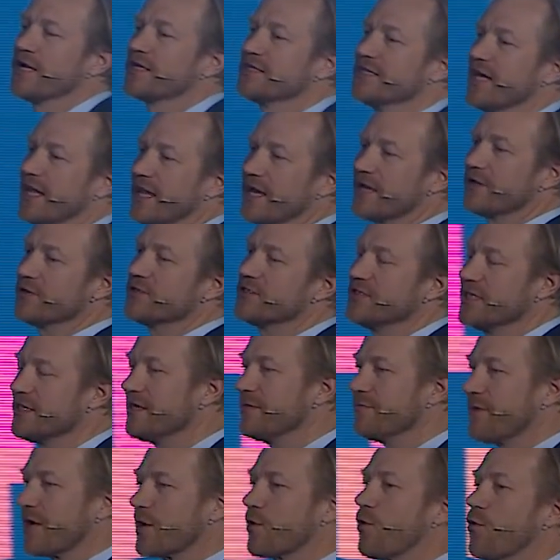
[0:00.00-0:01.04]
excel. I could sit
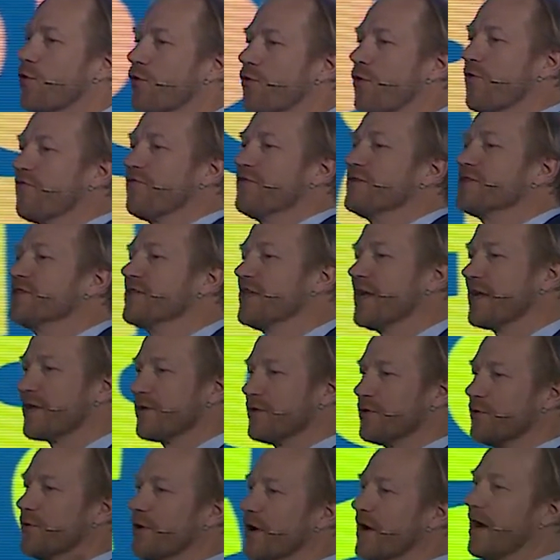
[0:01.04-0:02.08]
in my corner office and I could
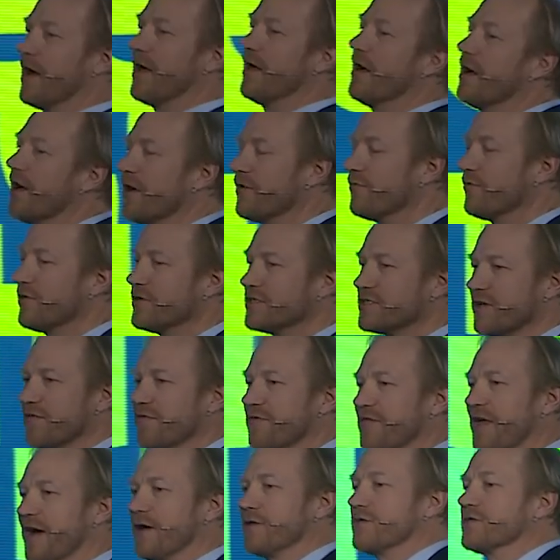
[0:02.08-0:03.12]
do hundreds of
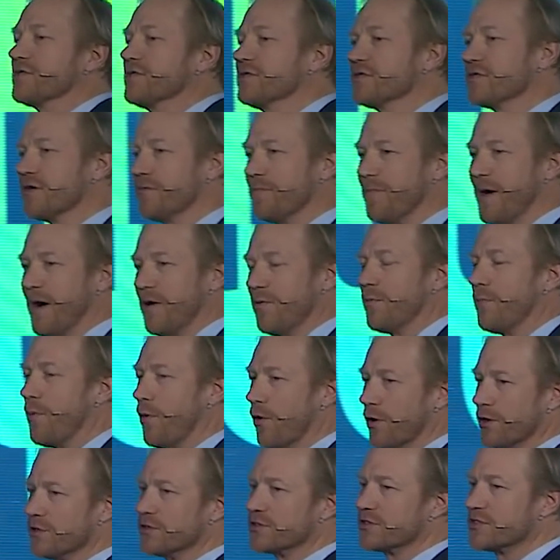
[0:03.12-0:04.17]
thousands of
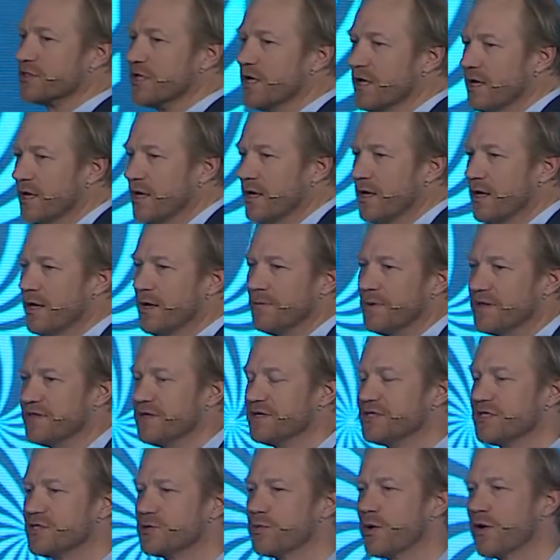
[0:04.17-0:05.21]
PowerPoints. But
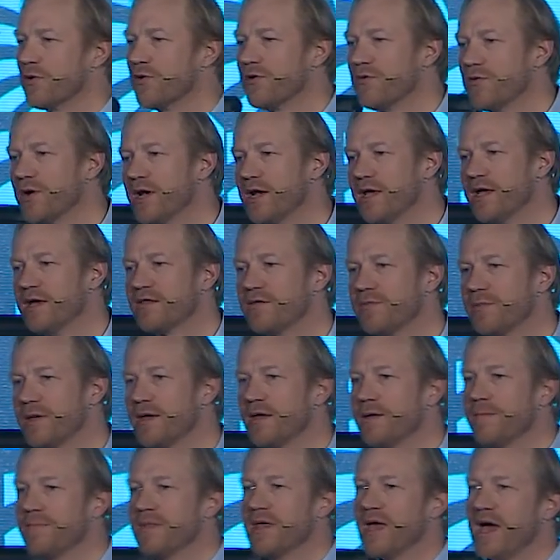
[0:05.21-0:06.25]
this is where it really hit
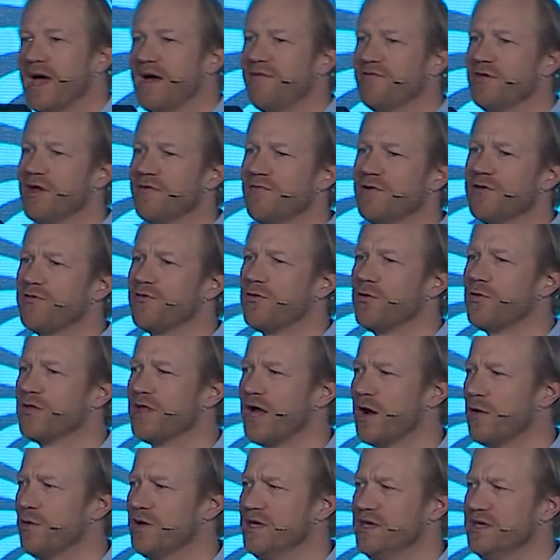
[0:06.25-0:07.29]
me. Have you ever thought
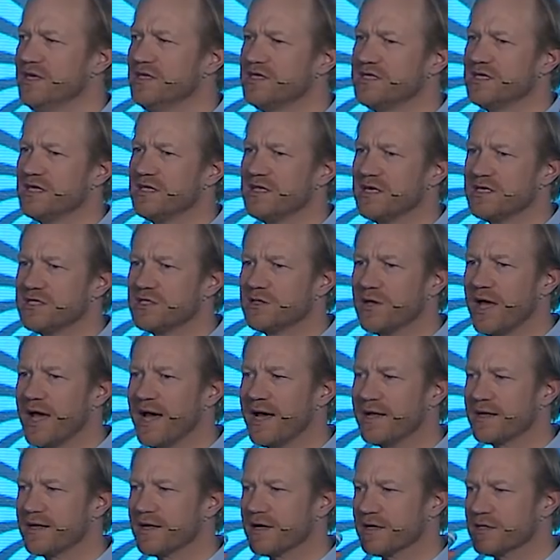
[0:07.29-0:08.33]
how easy it is to
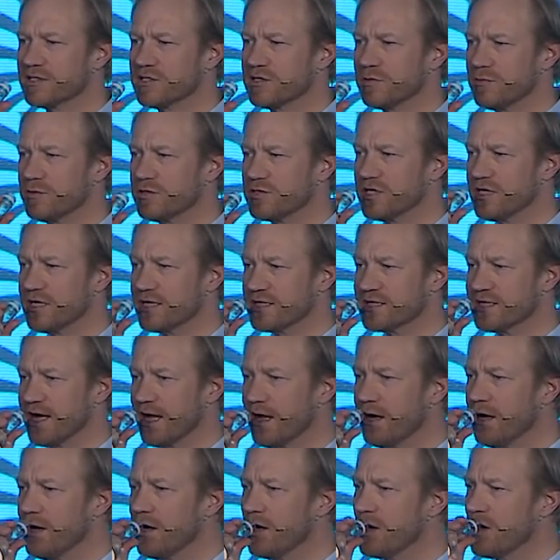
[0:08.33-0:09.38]
add customers in Excel?